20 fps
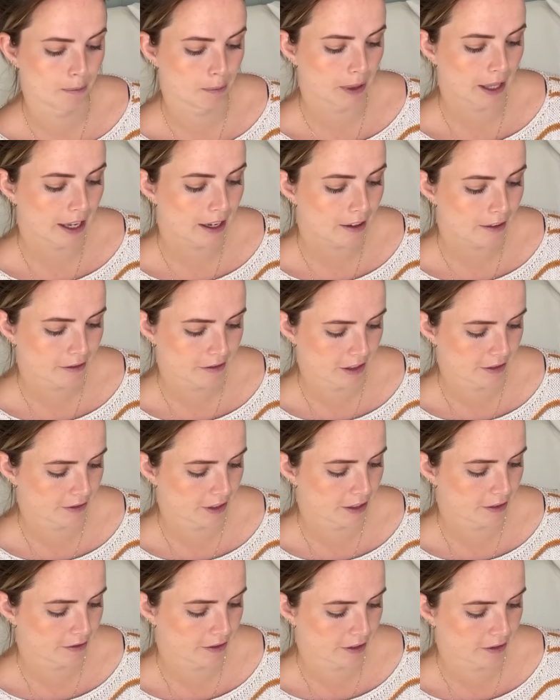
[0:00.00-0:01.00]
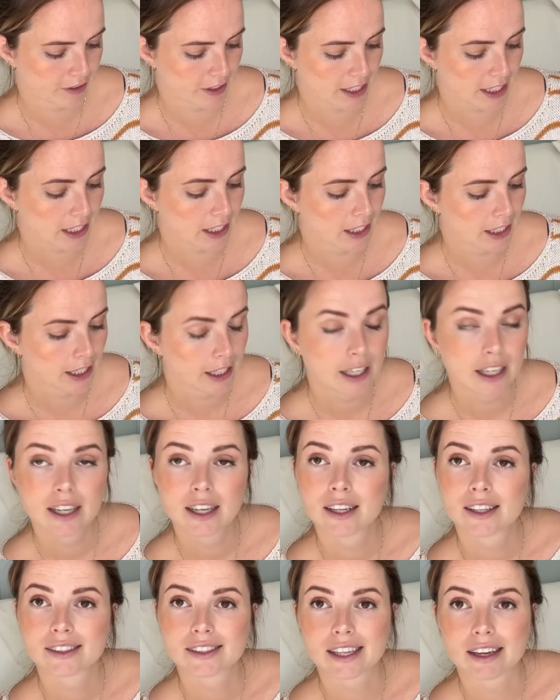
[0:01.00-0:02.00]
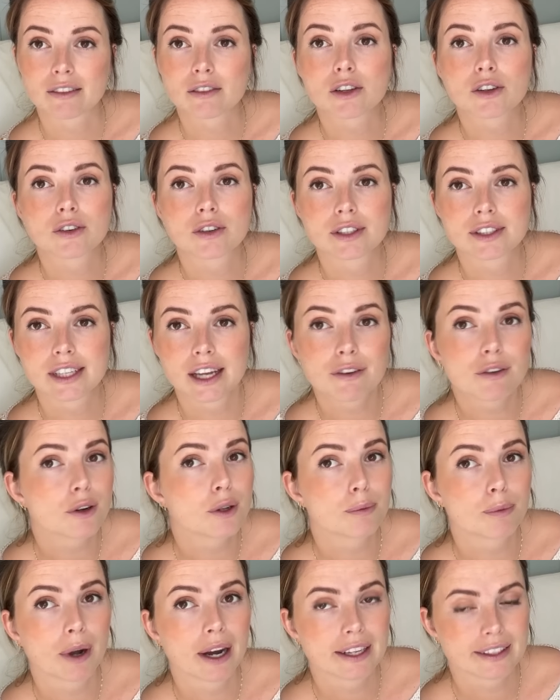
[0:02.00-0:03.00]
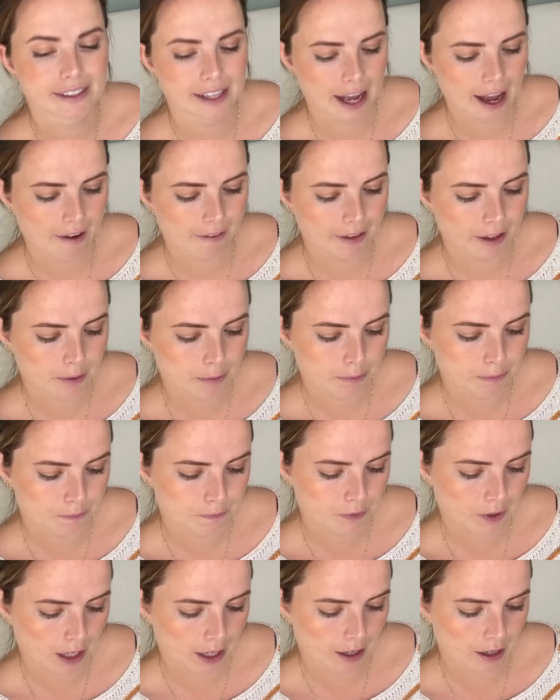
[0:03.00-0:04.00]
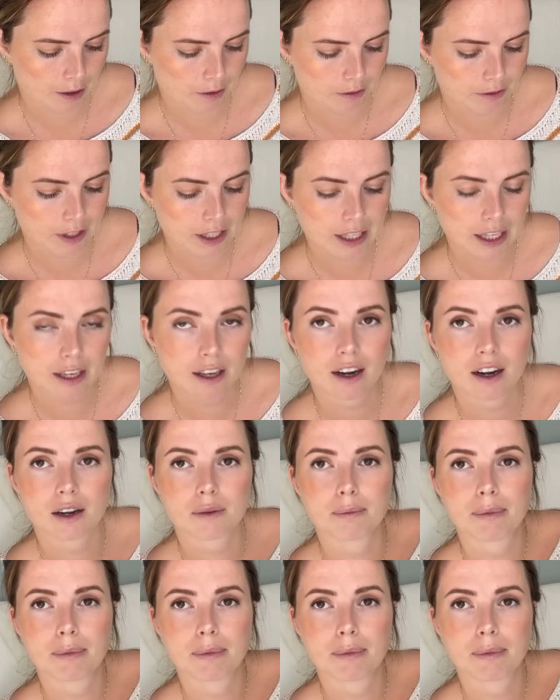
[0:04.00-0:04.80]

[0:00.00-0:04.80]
blend, 50-50. Several brands have them. Viking garn